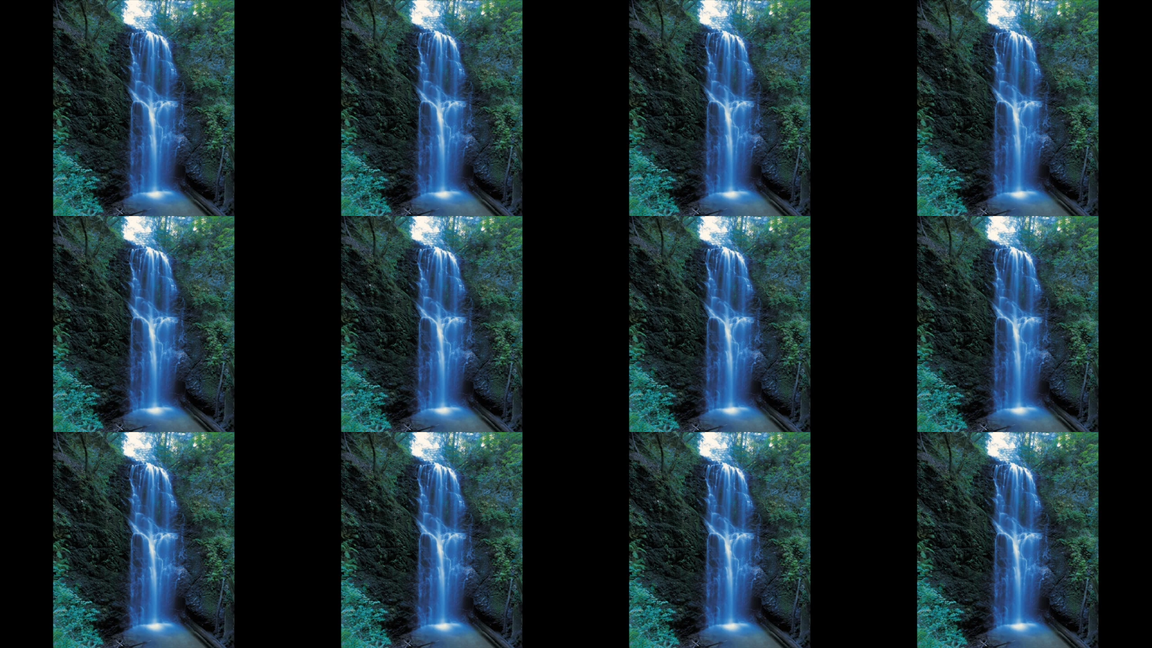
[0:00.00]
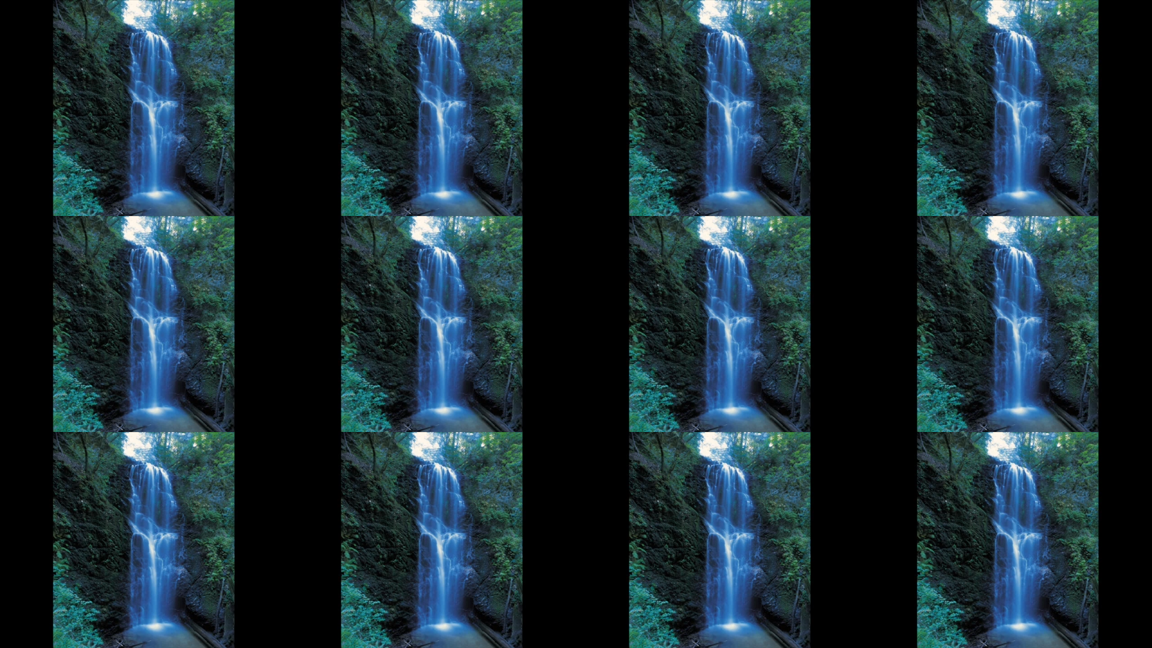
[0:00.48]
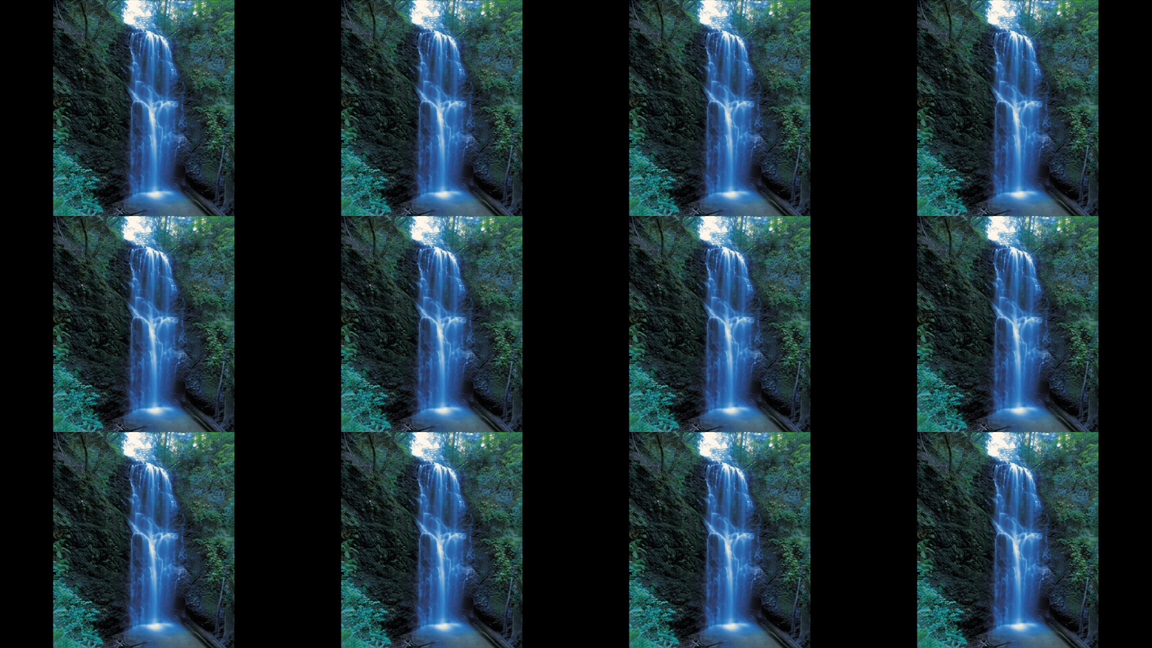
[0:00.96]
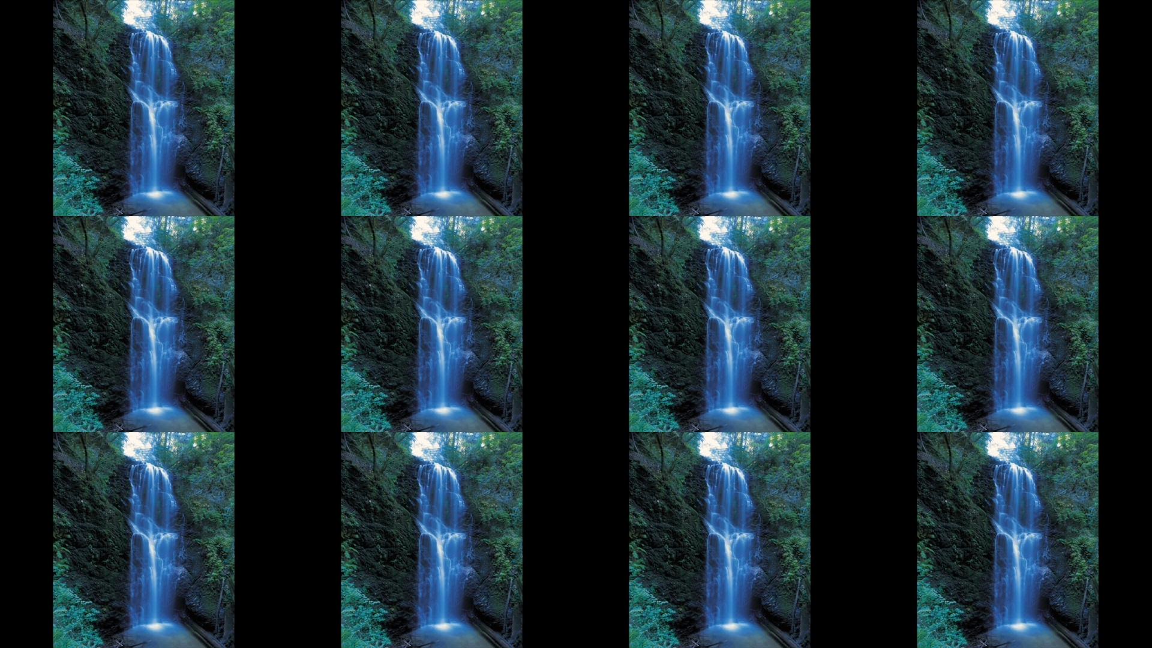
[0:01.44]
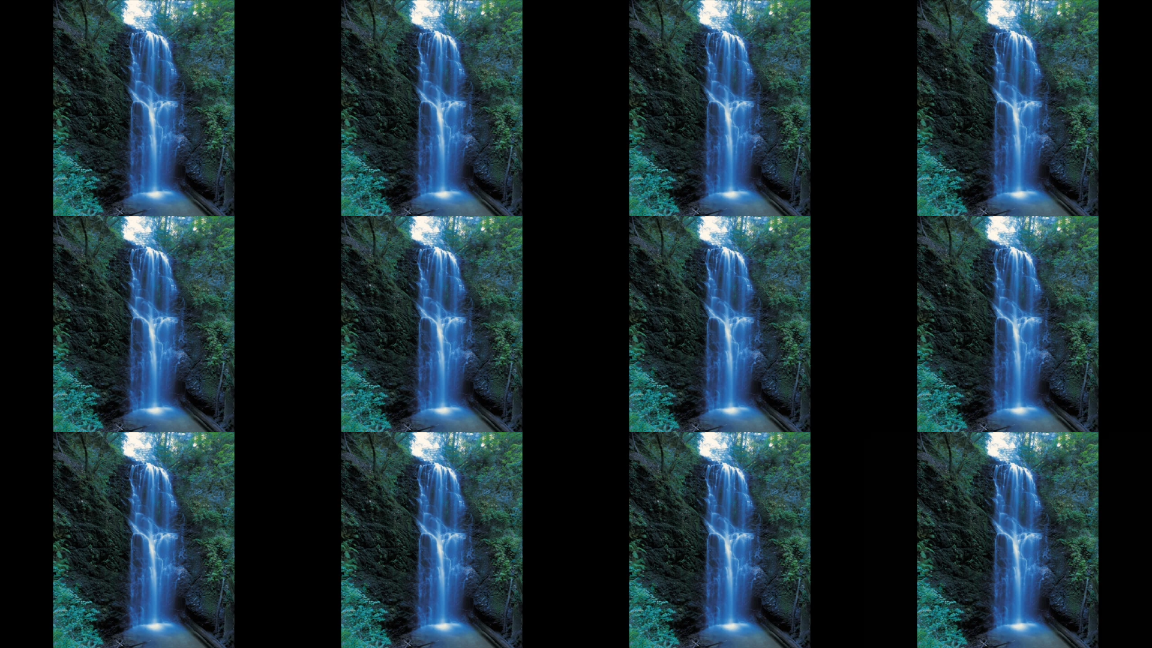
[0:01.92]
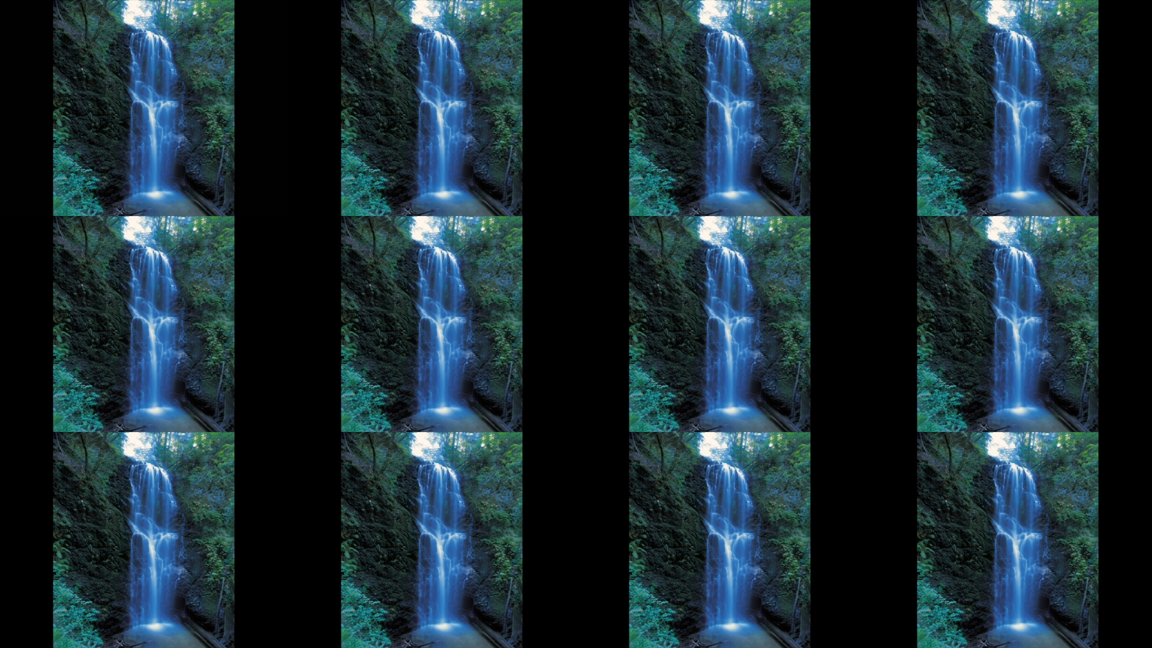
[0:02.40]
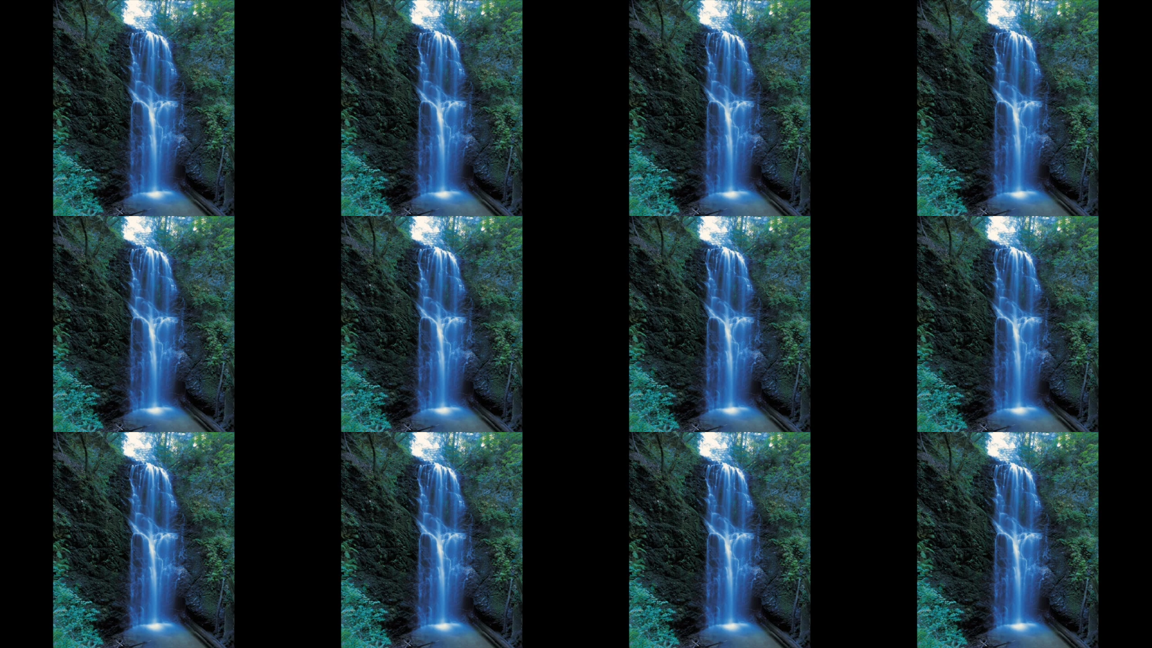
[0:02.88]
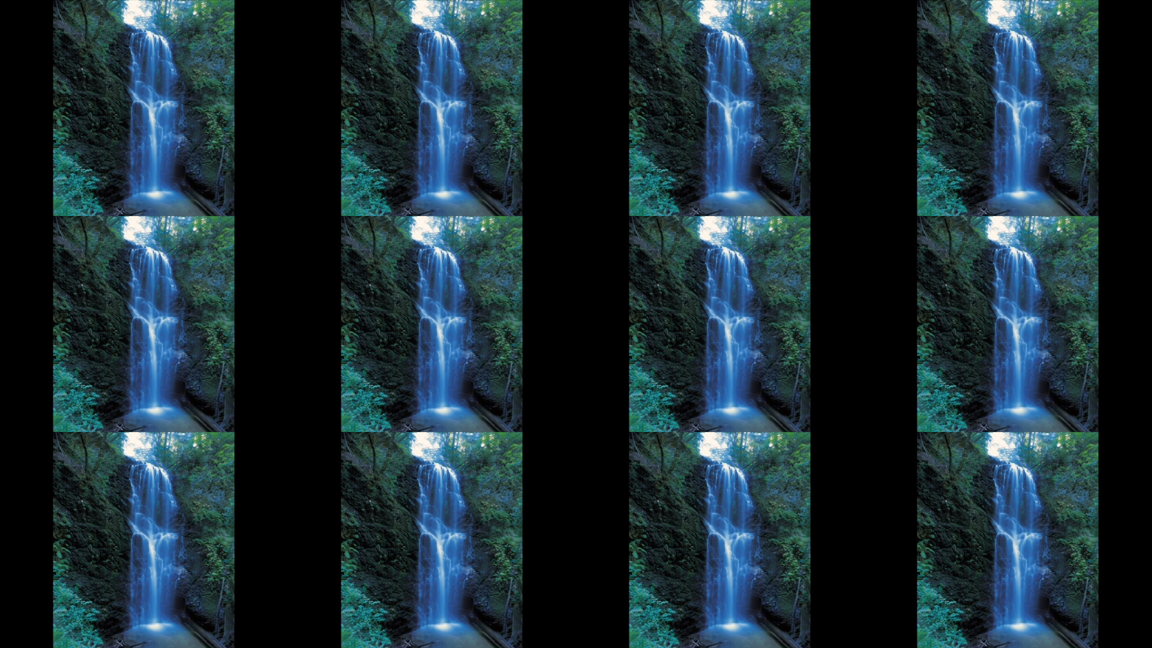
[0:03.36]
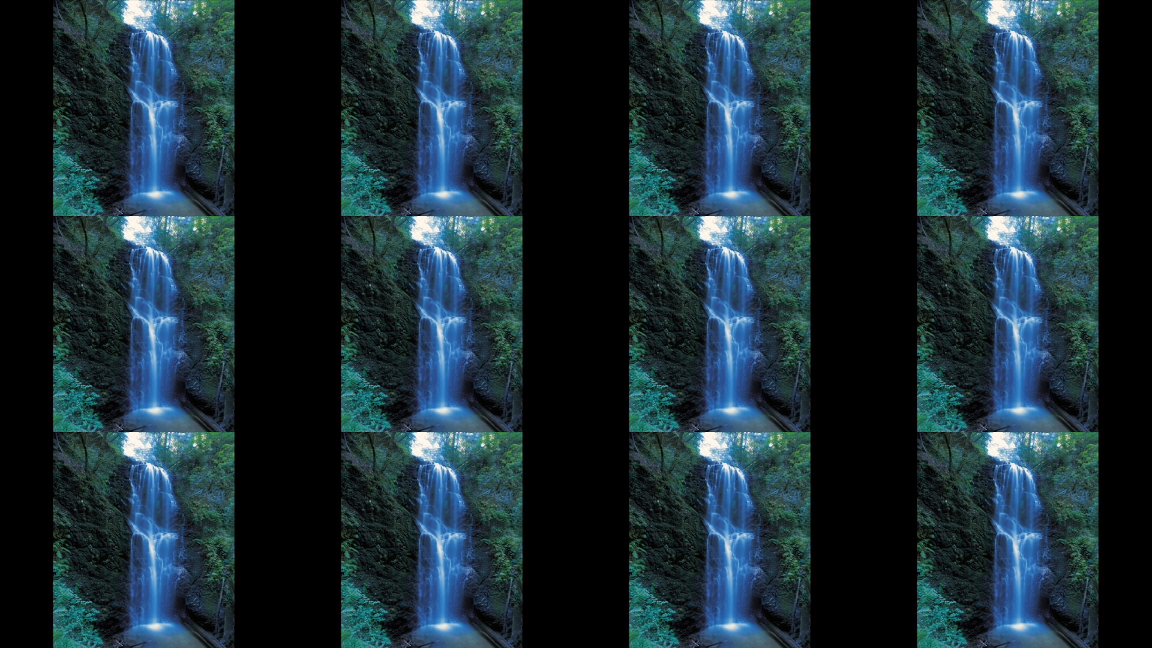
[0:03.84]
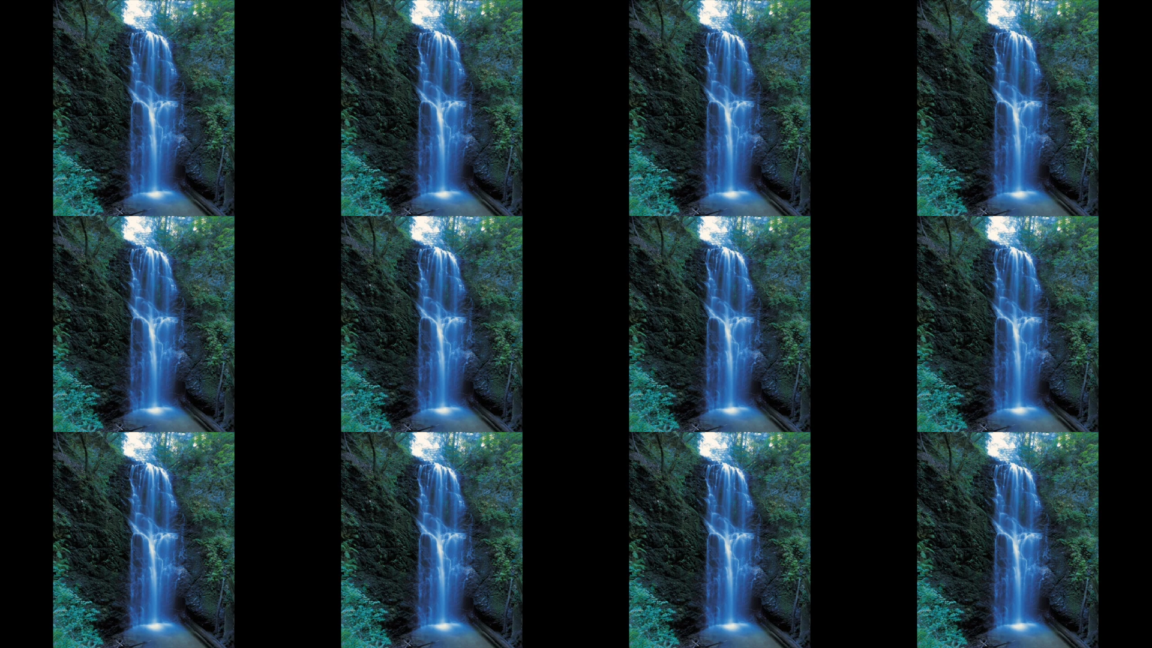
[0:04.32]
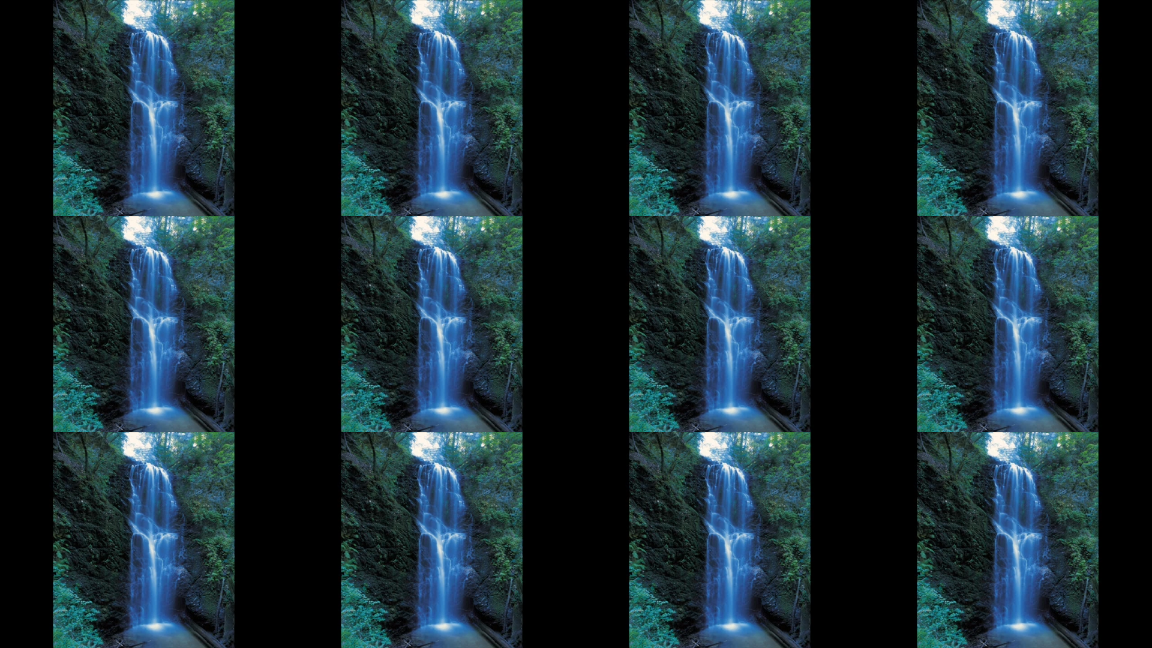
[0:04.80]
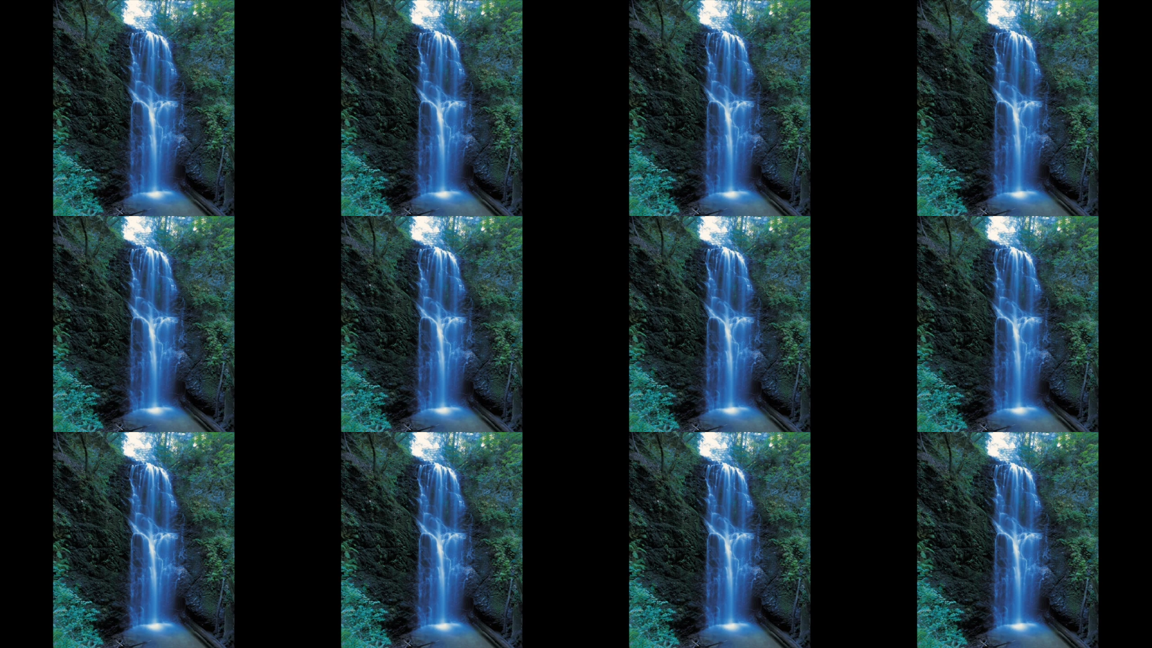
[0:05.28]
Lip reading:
(no speaker visible)